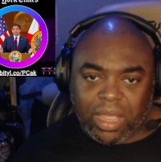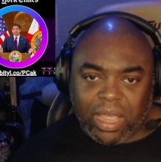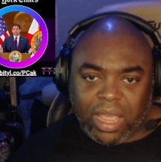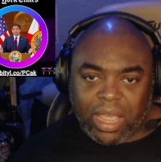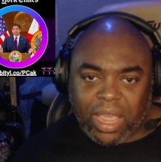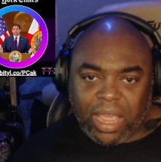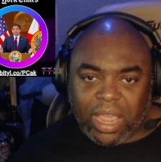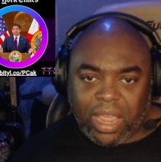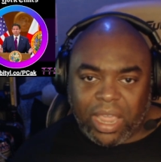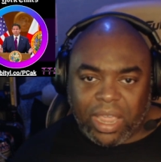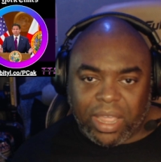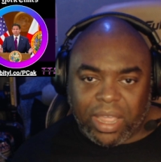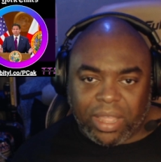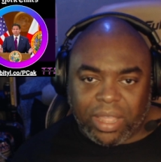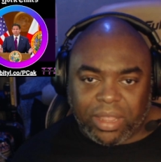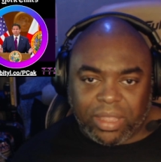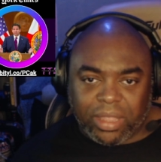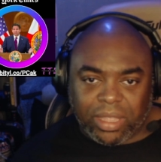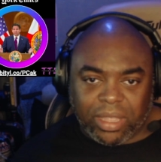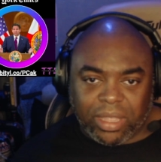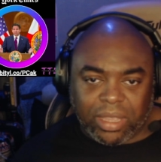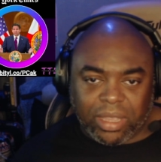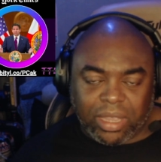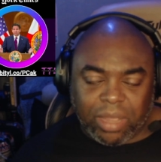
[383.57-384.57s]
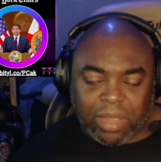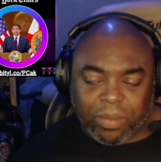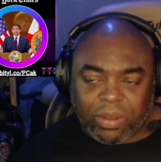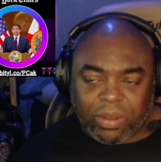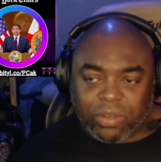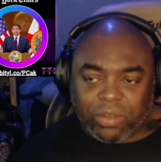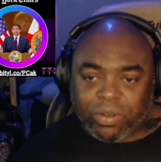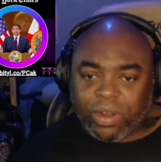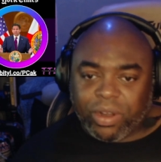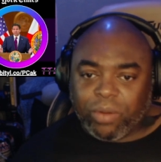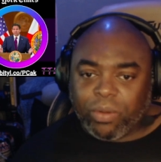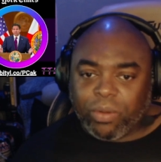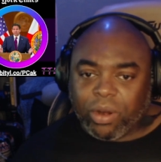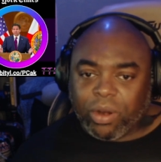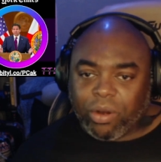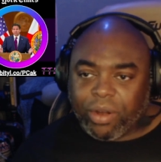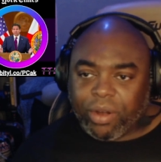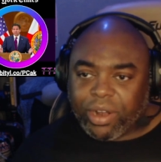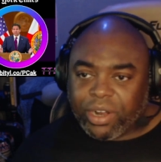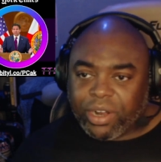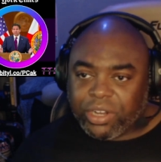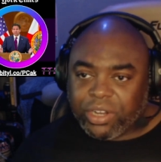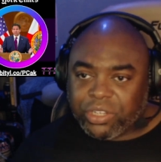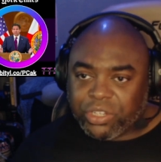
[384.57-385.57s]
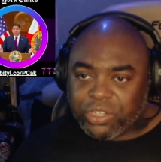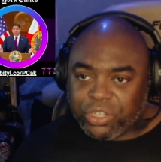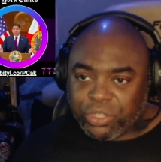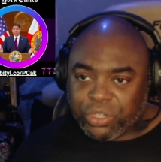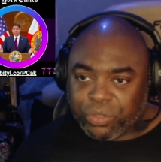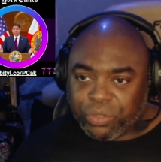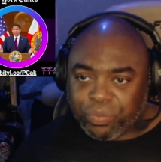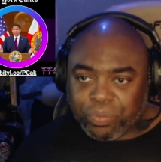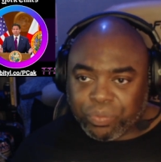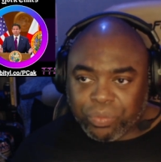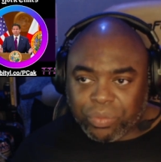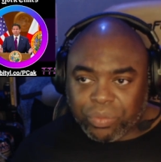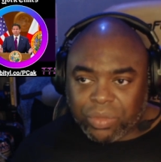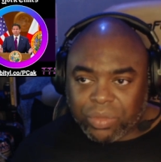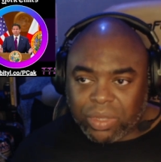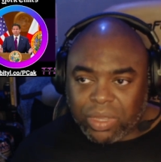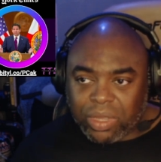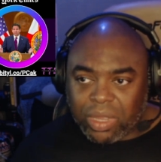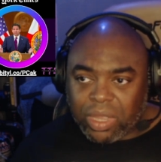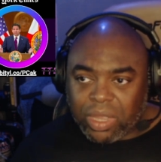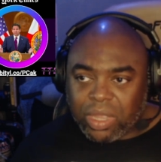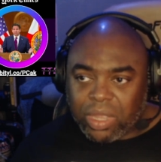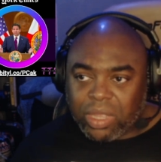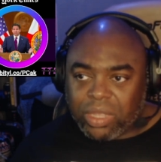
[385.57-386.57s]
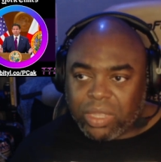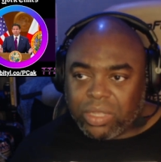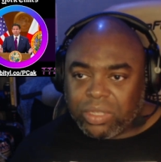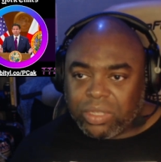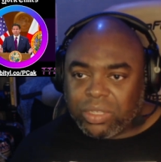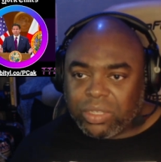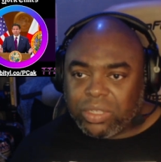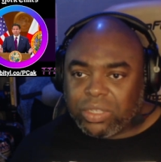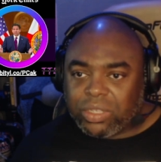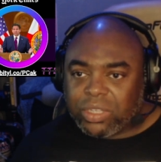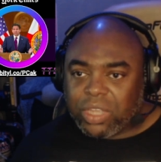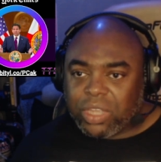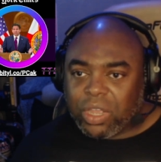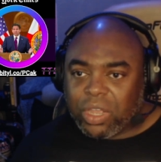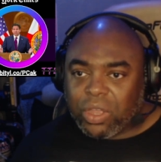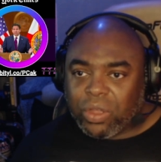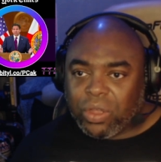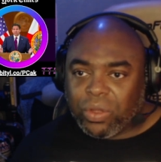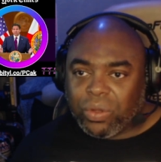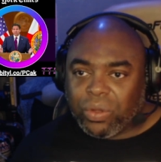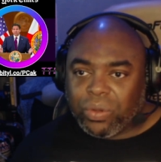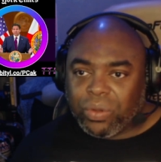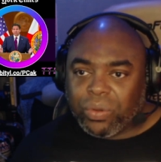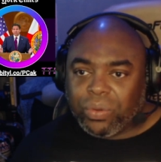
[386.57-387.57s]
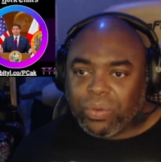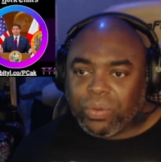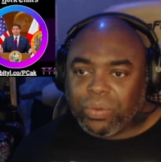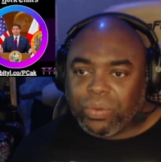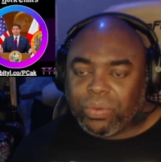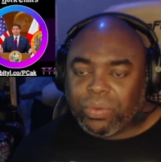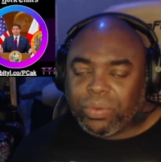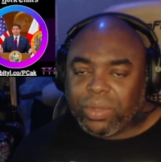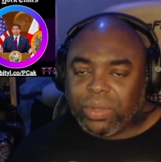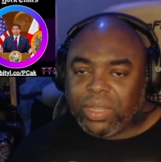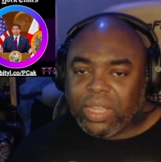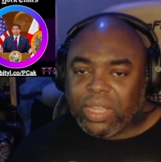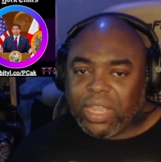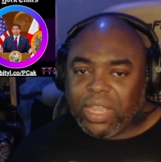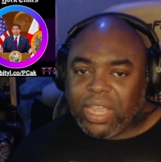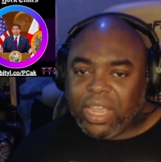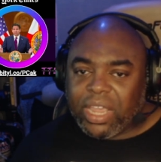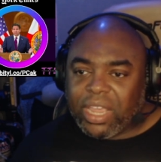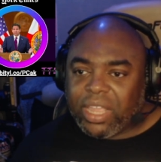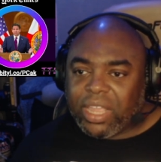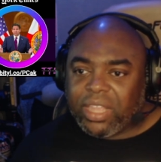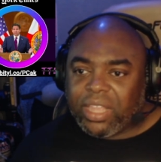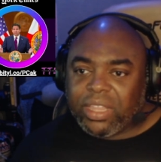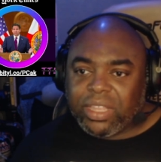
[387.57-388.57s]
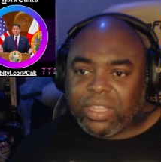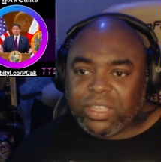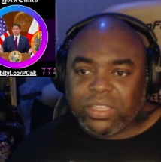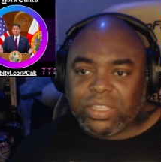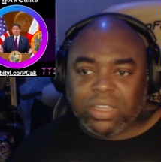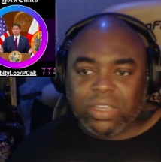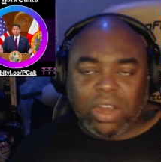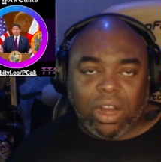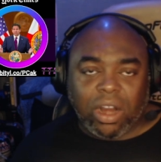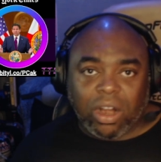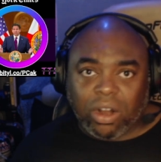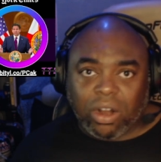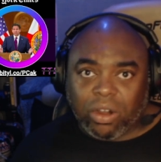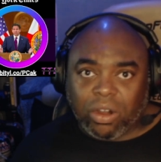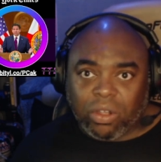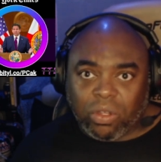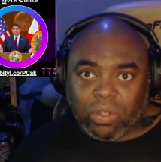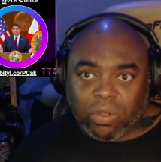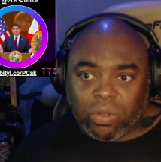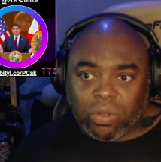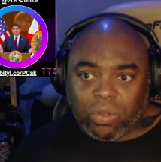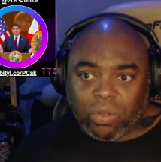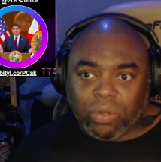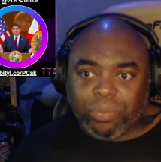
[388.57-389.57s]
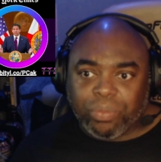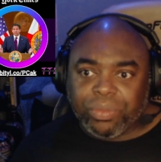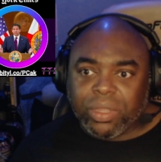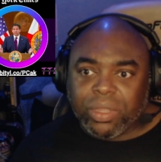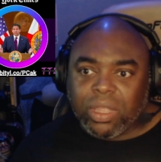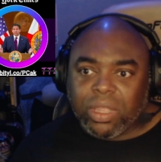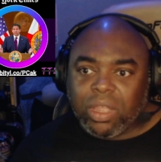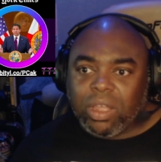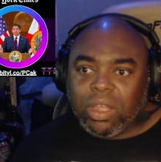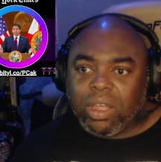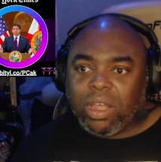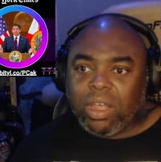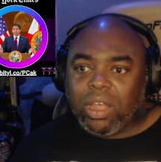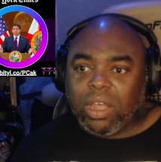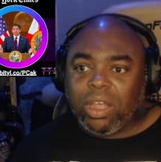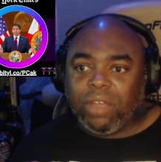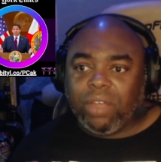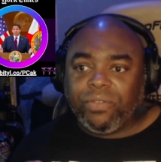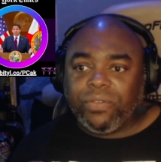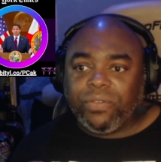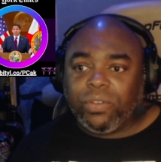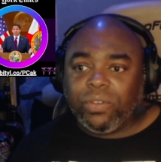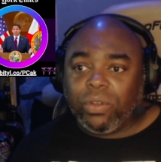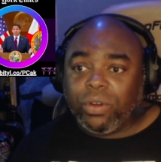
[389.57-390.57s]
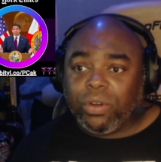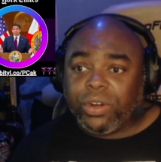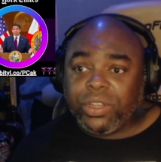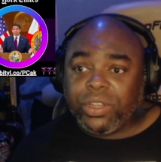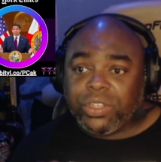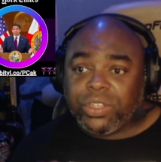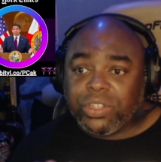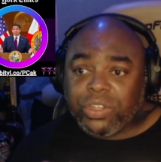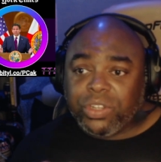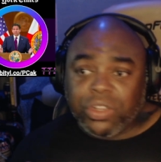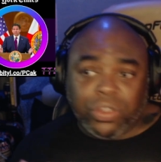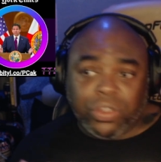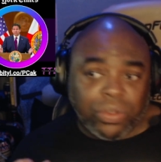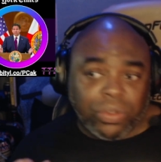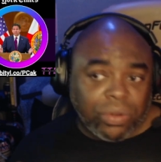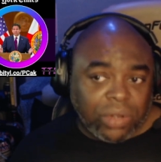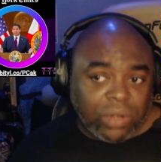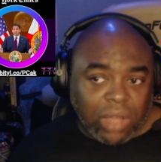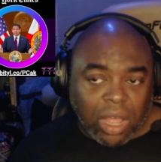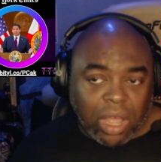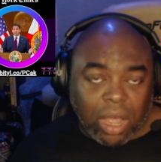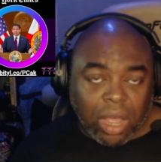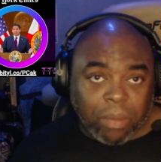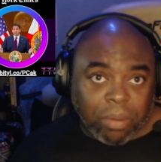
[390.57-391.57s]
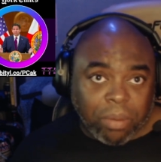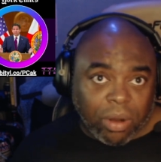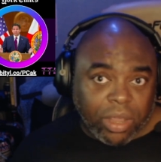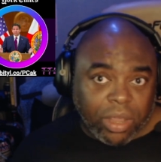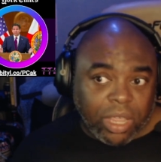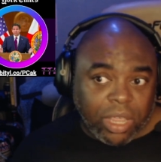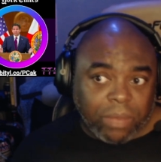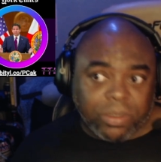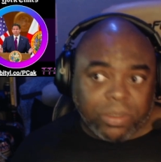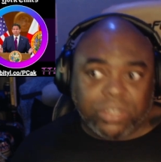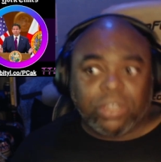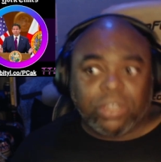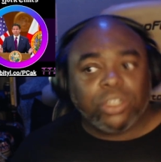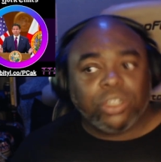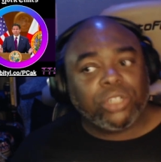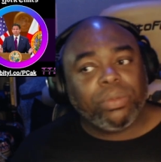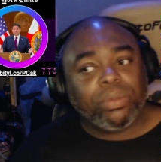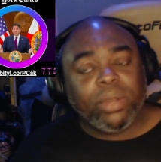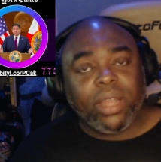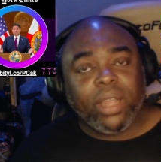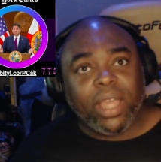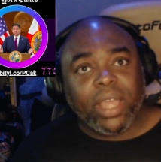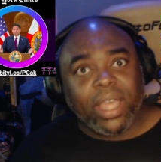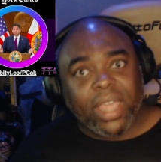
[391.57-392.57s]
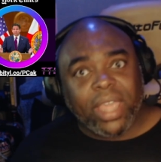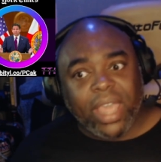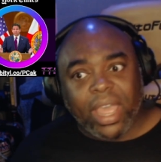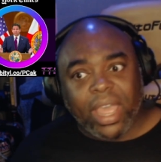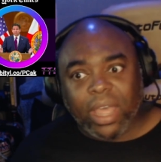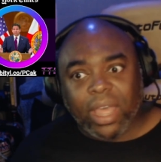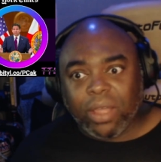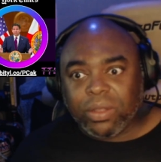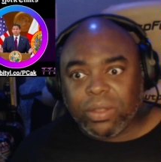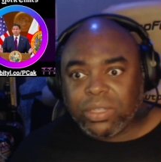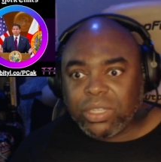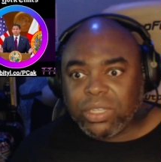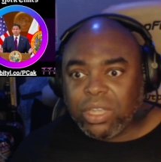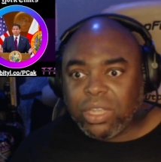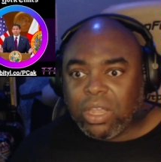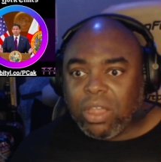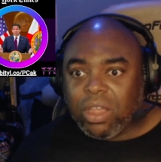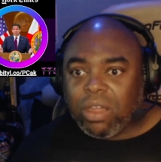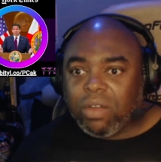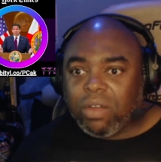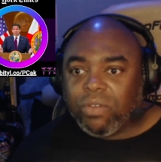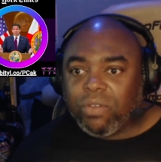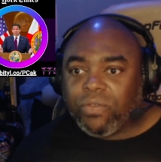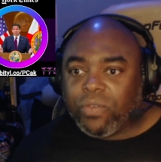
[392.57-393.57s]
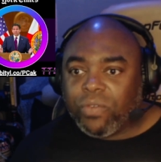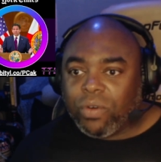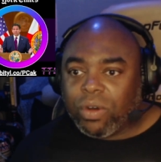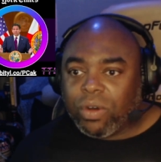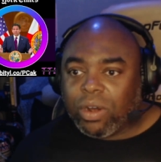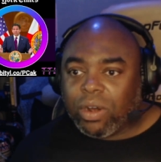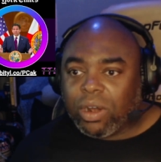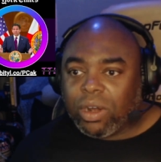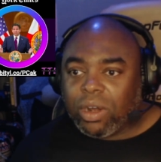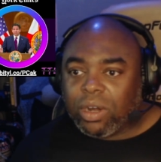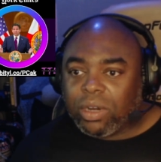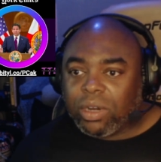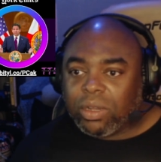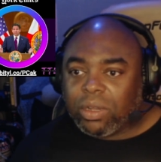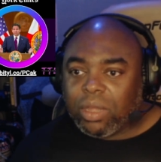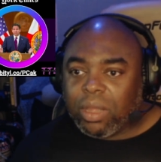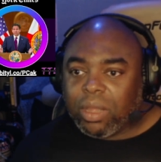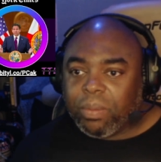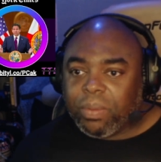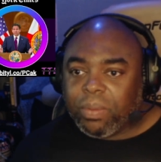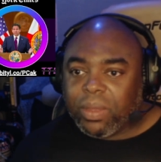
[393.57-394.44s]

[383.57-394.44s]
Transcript: and the company credit where credit is due. So, in this article, uh, Florida's new law prohibits social media accounts for uh,